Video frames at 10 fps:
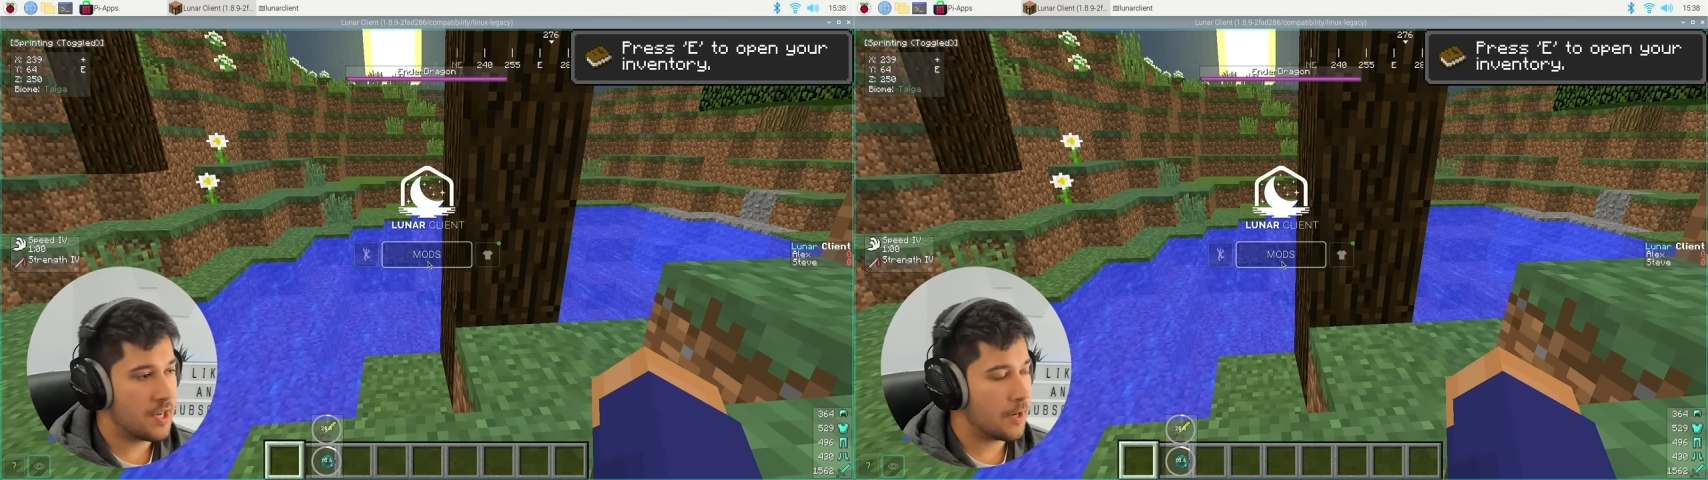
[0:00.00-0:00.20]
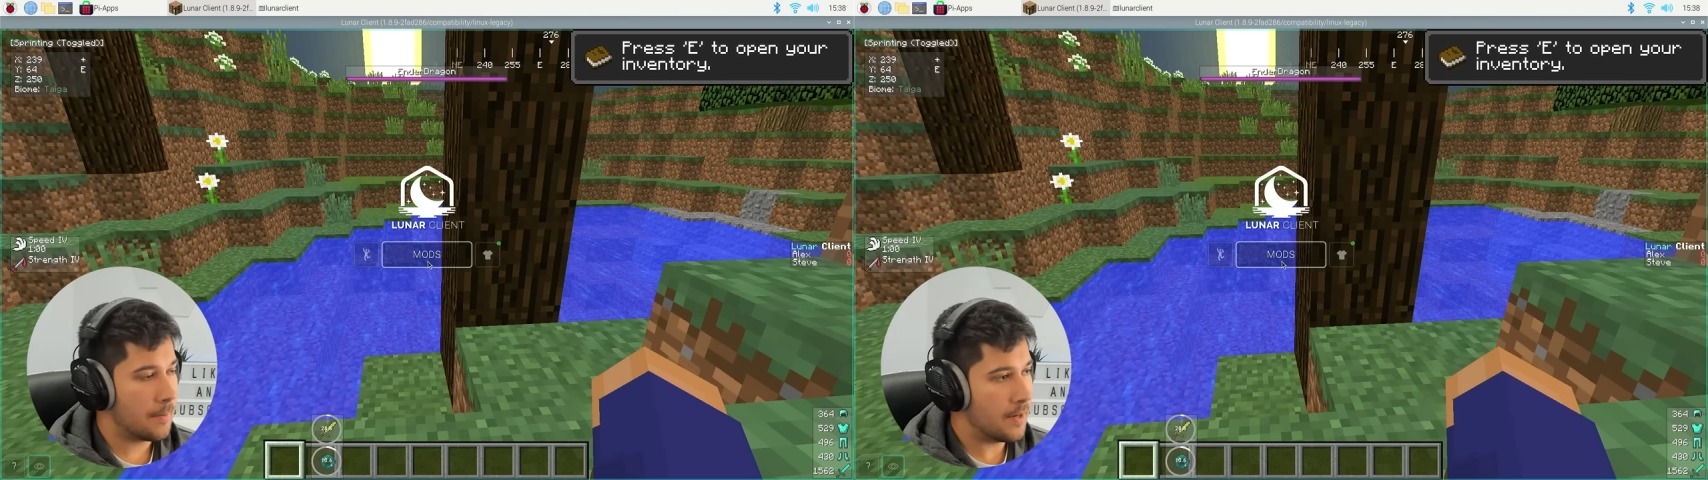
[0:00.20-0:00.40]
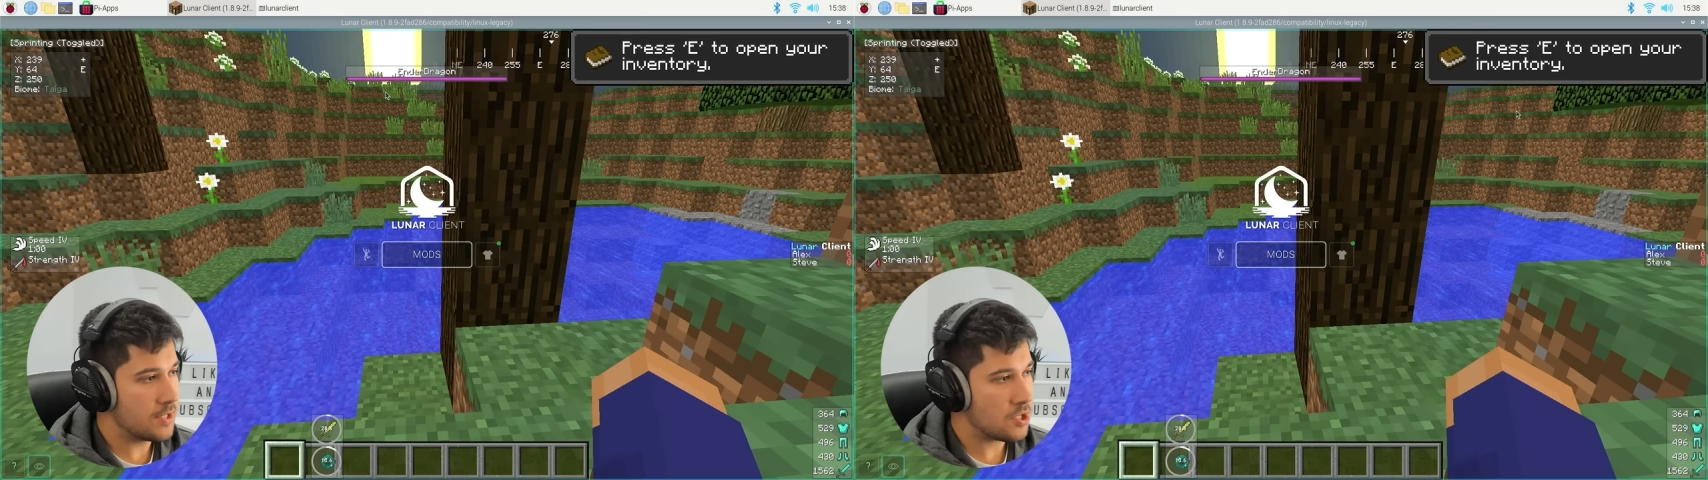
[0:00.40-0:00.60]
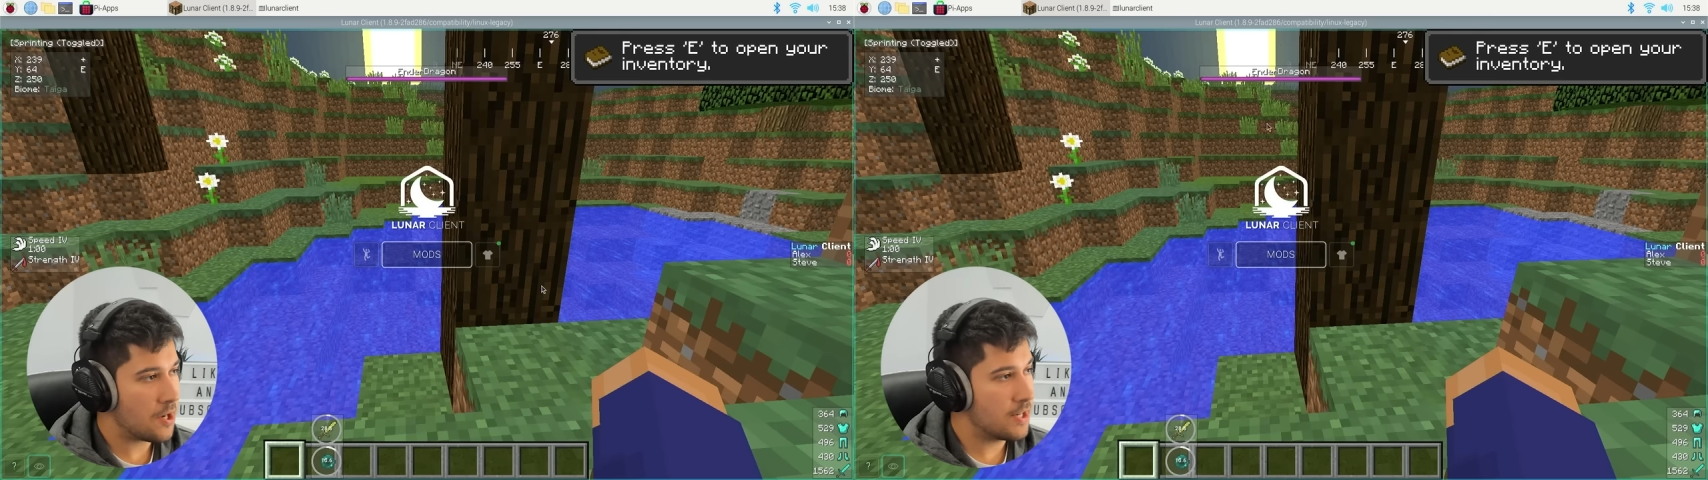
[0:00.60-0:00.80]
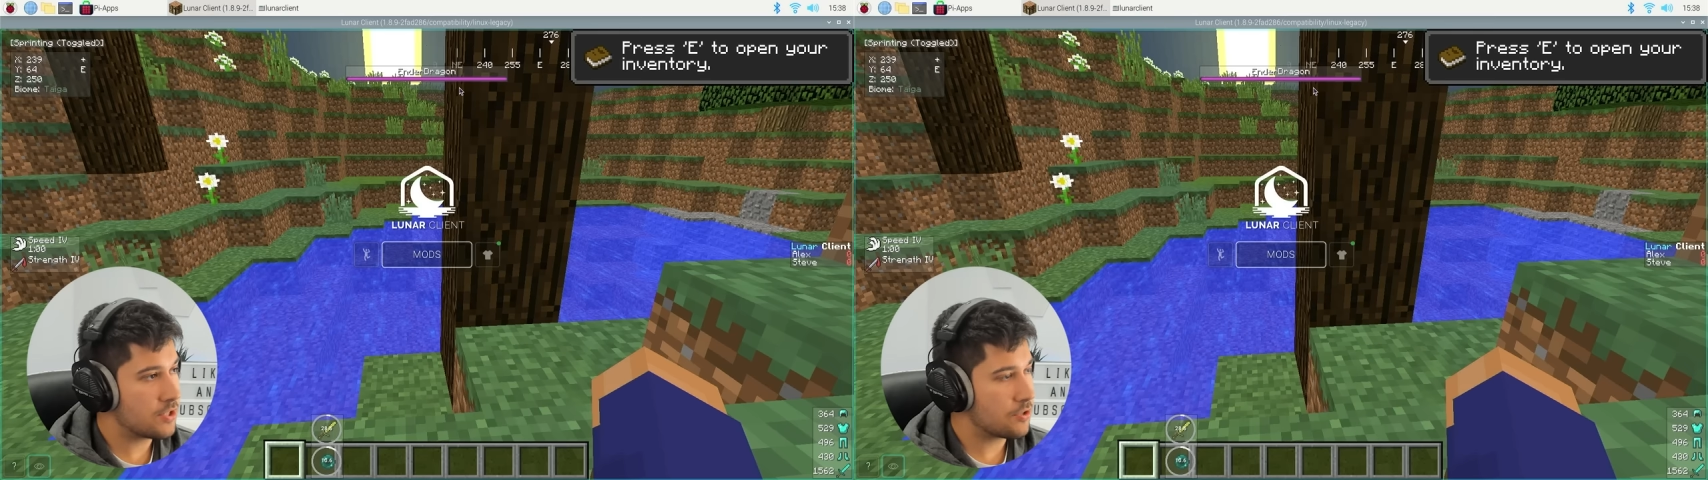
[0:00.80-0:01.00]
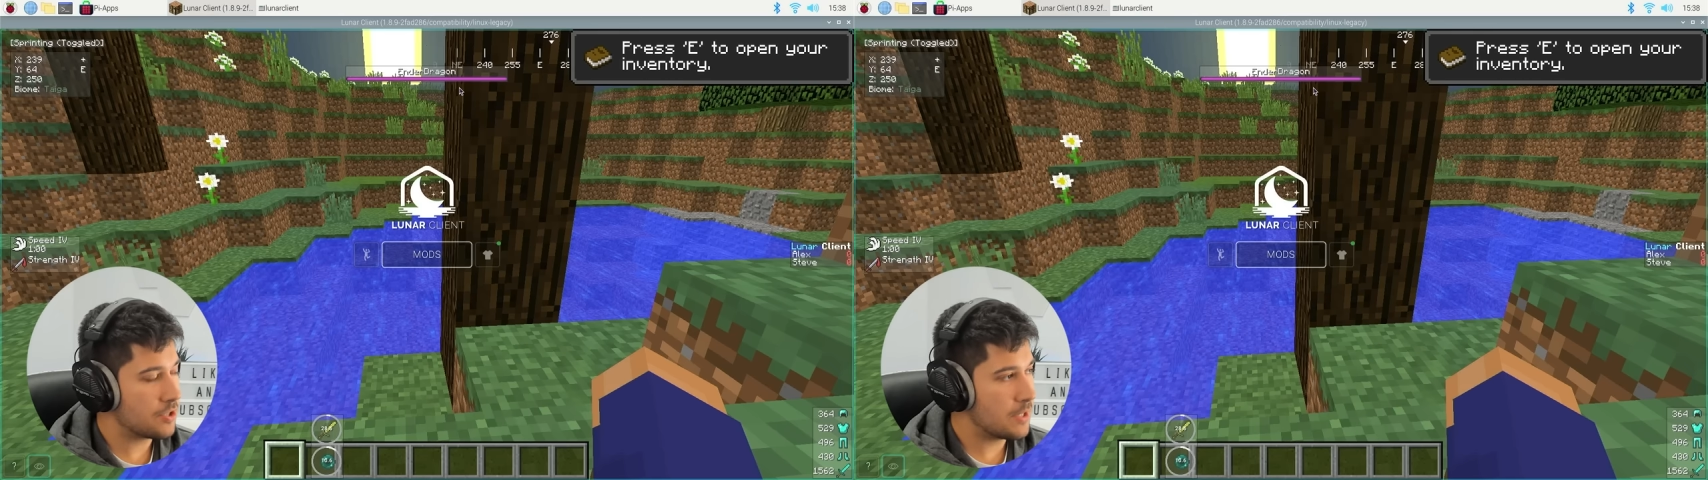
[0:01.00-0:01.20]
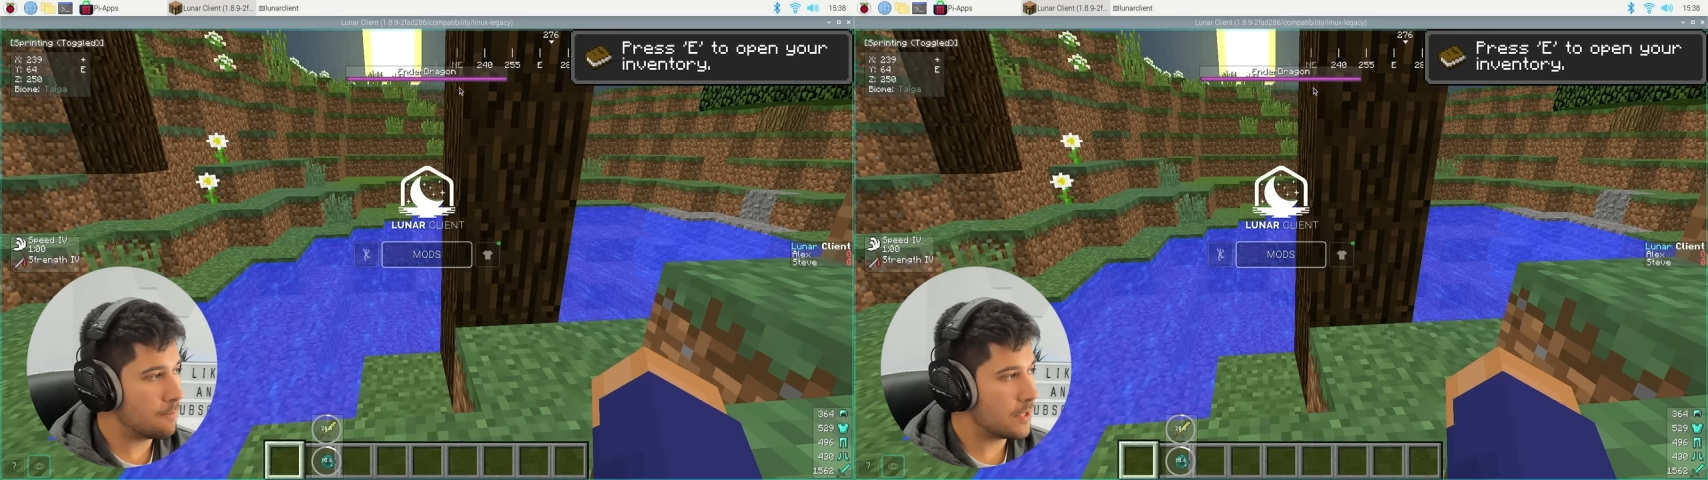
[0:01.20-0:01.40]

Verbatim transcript: take up my entire screen